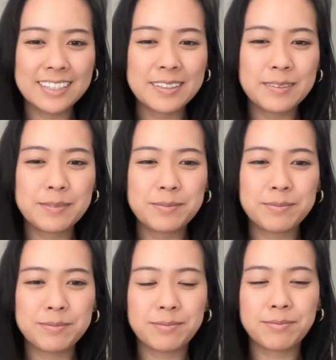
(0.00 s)

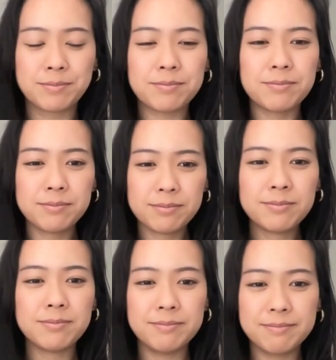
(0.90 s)

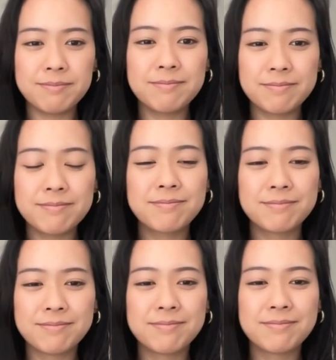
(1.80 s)

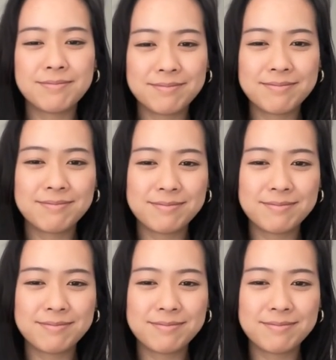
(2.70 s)
[no speech]